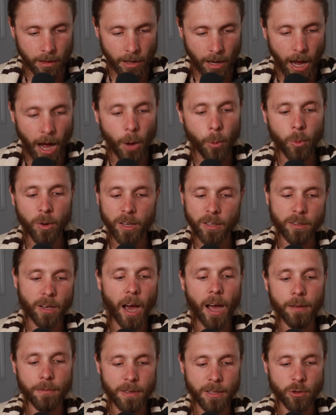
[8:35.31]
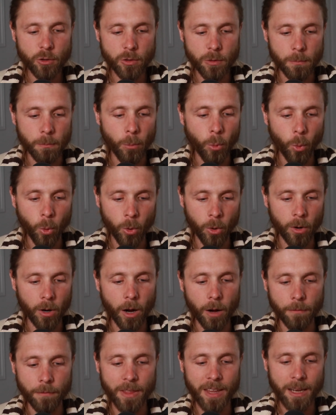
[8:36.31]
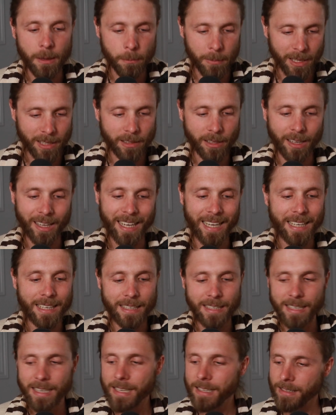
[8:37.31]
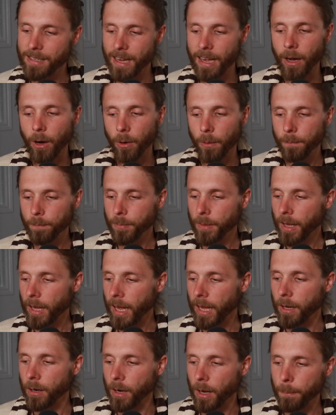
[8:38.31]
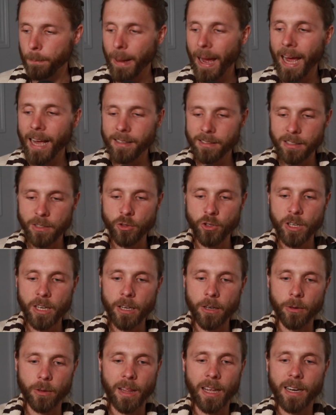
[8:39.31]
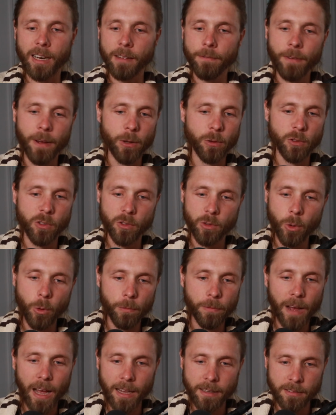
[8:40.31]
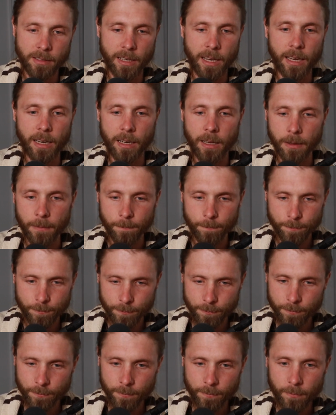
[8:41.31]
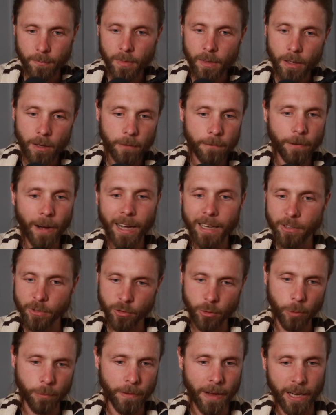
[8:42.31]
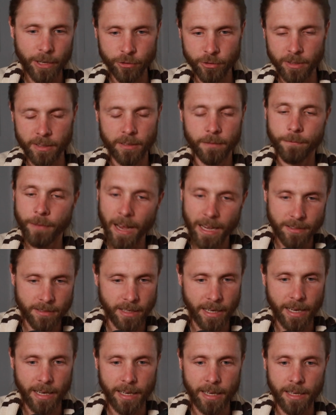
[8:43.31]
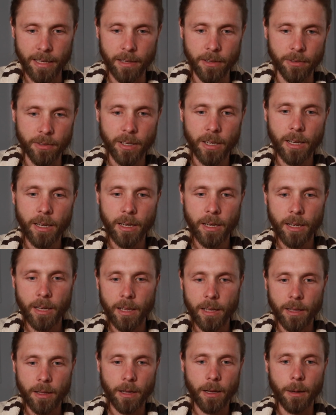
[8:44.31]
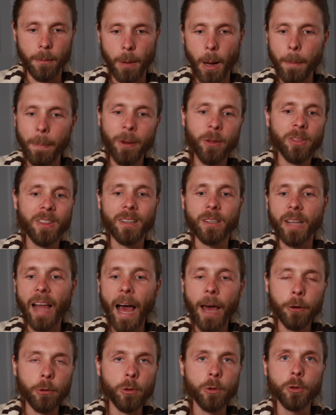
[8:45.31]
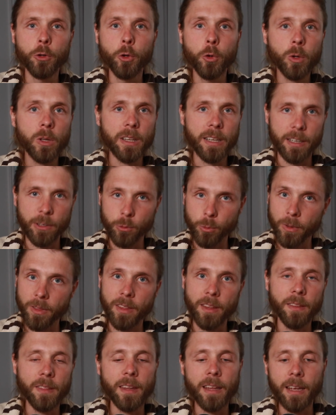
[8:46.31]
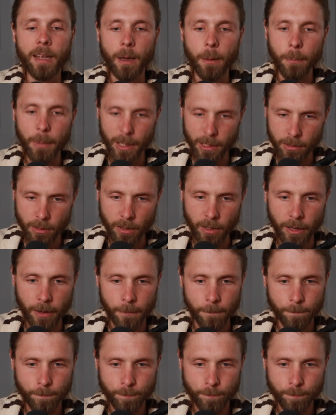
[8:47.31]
I want to dive into more of the amygdala in detail and a passage here that I found so fascinating, find so fascinating is about the lateral nucleus within the amygdala.